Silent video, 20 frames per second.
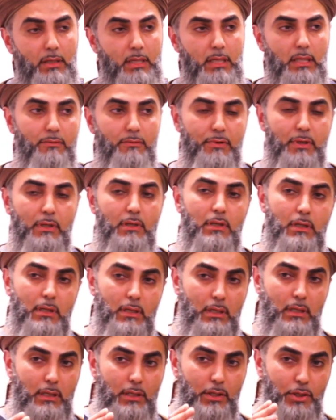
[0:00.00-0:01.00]
Even
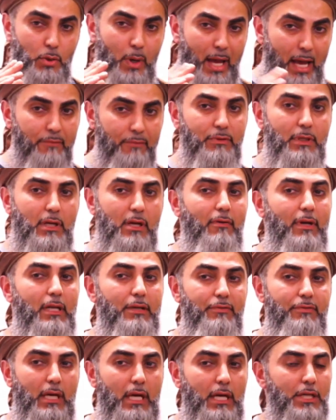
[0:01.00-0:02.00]
you have the
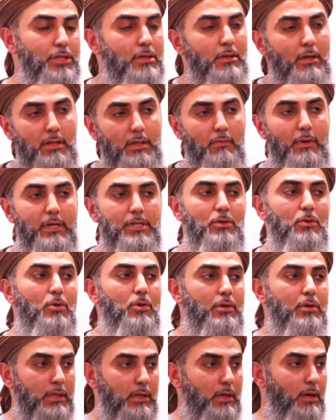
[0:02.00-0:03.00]
qualification, otherwise you
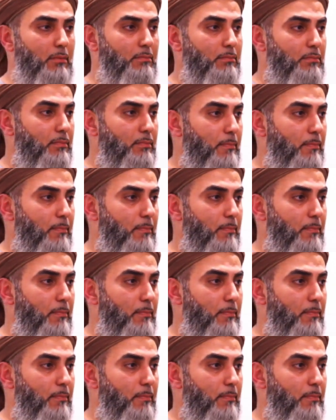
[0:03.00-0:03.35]
could not come.